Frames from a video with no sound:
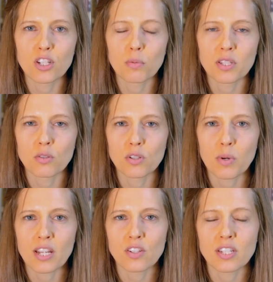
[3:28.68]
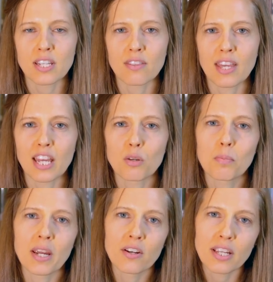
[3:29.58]
here with George Washington, they had
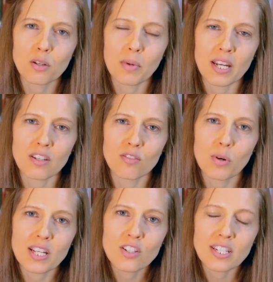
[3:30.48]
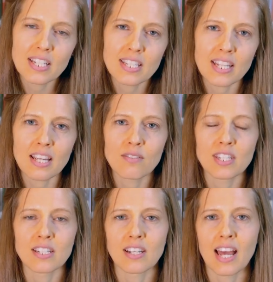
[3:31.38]
married many of Washington's
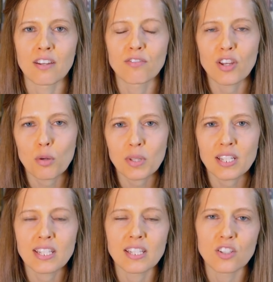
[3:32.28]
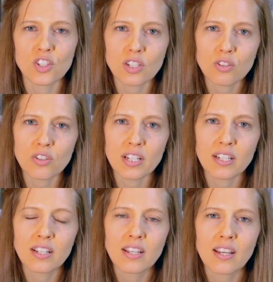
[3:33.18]
slaves and had families and children.